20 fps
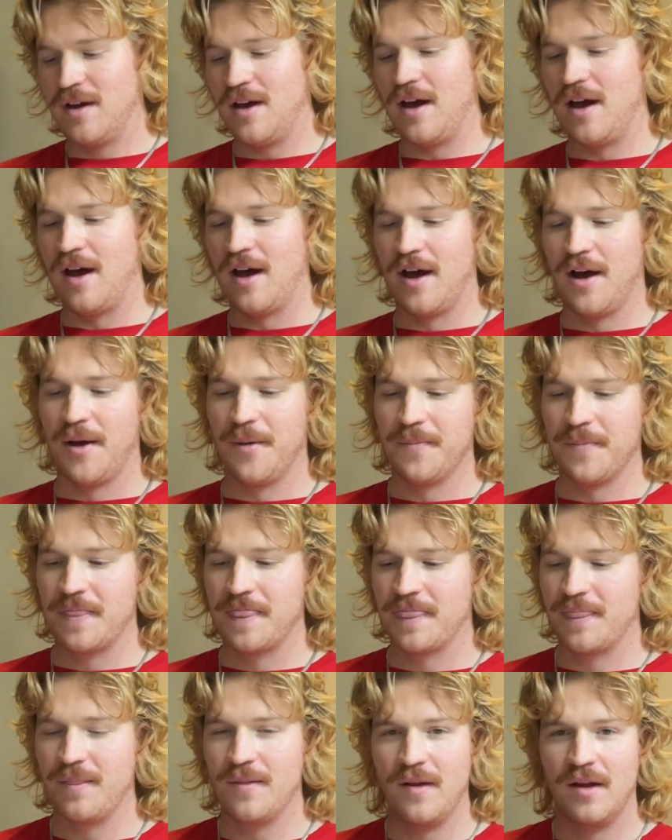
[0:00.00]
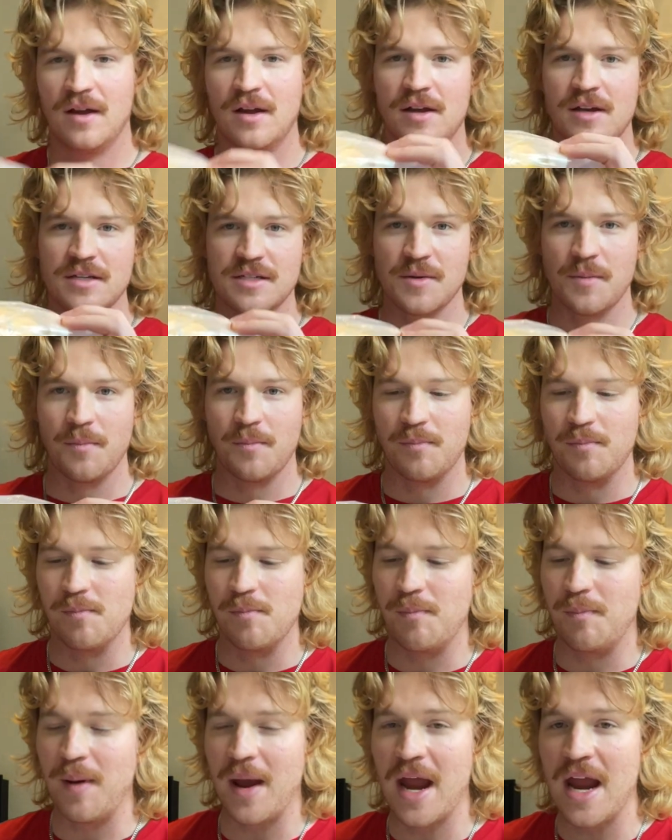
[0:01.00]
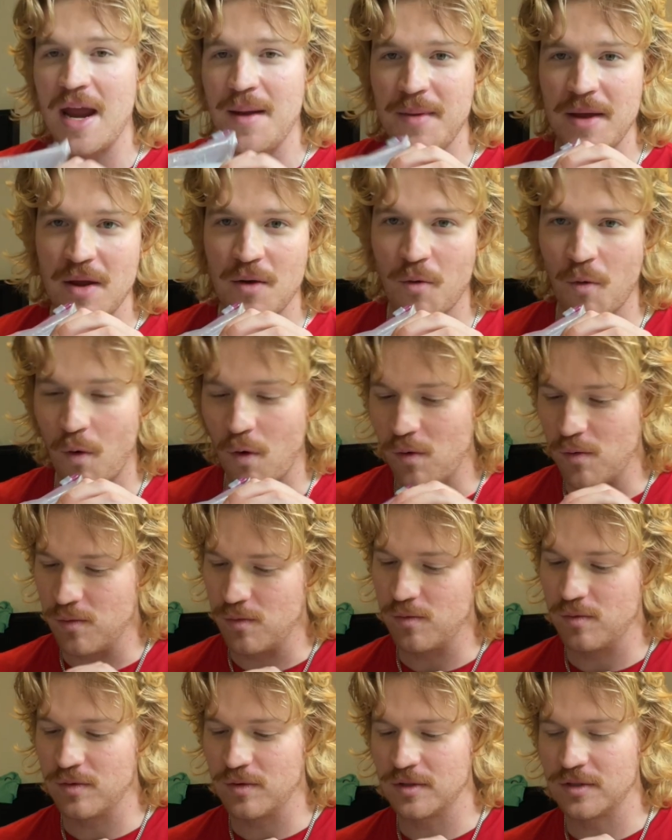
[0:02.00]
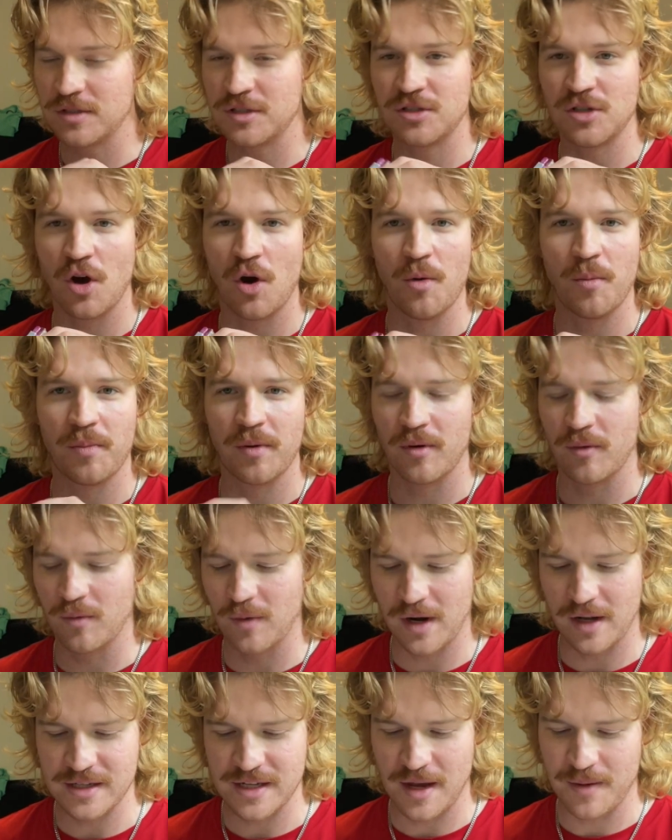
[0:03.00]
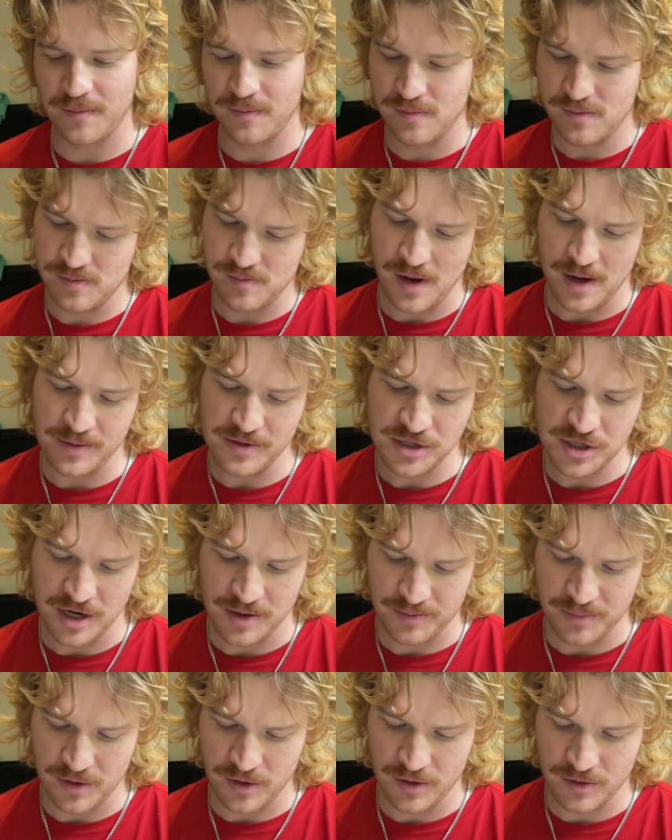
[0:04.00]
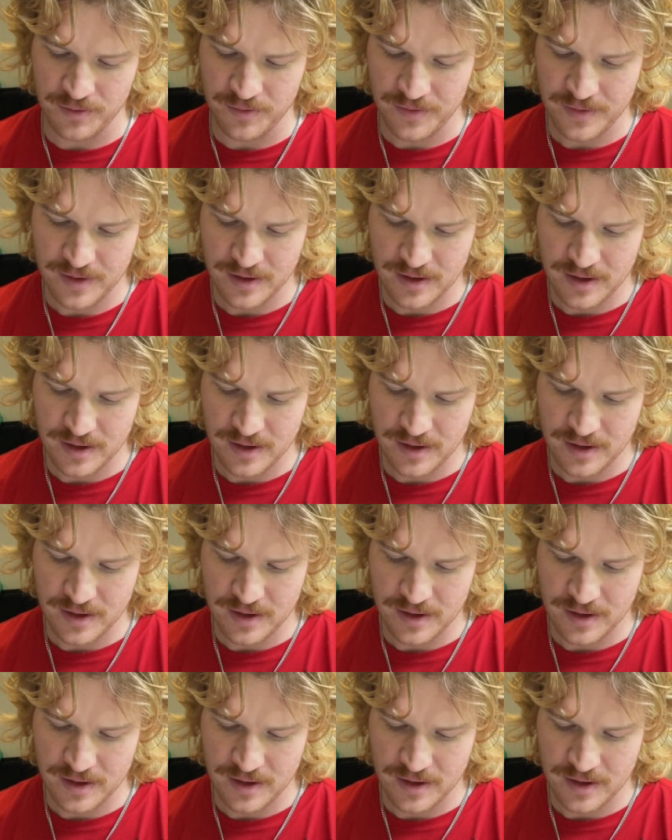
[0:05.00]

Some baby soap, or what is that? Baby shampoo?